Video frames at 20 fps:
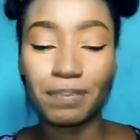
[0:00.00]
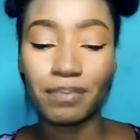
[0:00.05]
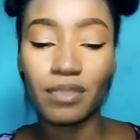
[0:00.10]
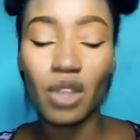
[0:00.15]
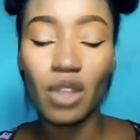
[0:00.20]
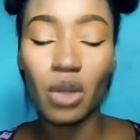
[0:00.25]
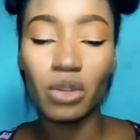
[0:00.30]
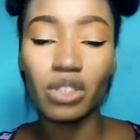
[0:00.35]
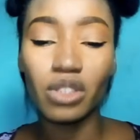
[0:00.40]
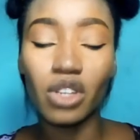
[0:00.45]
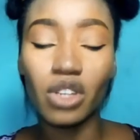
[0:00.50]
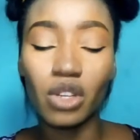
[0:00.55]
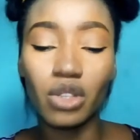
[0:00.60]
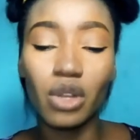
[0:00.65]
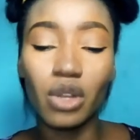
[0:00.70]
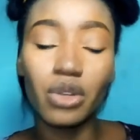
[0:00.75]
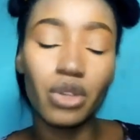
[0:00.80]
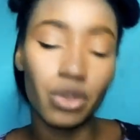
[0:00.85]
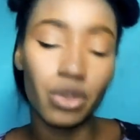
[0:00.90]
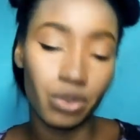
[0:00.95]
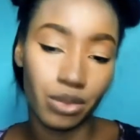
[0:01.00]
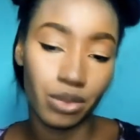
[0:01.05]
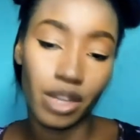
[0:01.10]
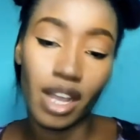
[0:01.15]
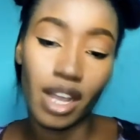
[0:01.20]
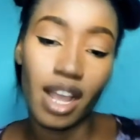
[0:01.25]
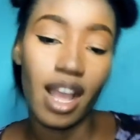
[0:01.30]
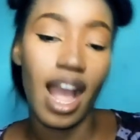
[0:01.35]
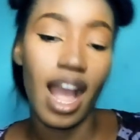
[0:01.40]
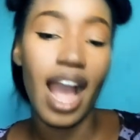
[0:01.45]
No, no, no, no.
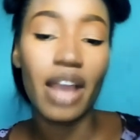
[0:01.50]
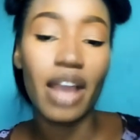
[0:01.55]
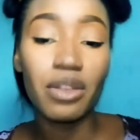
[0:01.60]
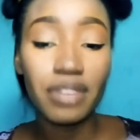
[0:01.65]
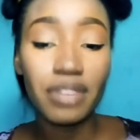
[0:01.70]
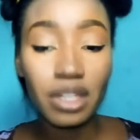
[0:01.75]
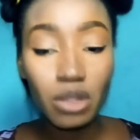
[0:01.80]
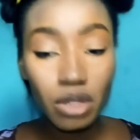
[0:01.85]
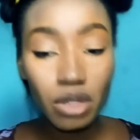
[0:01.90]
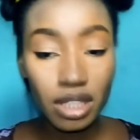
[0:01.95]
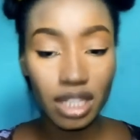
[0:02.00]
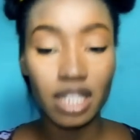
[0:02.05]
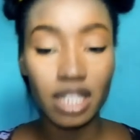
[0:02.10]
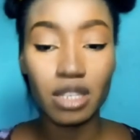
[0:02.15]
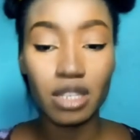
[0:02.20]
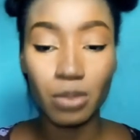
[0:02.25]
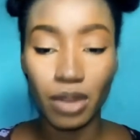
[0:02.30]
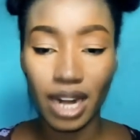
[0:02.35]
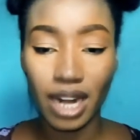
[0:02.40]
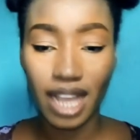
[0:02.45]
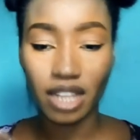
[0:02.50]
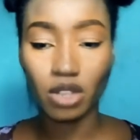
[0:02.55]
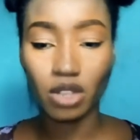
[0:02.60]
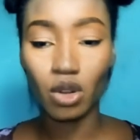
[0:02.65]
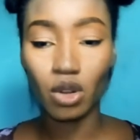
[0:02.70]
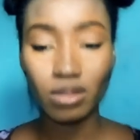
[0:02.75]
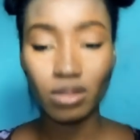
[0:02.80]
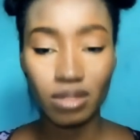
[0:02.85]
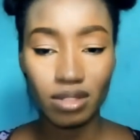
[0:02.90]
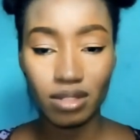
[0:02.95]
I overlook things, but like
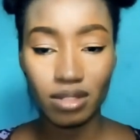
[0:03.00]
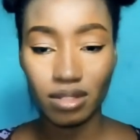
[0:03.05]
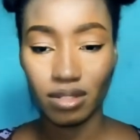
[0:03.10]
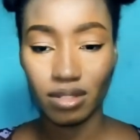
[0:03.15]
not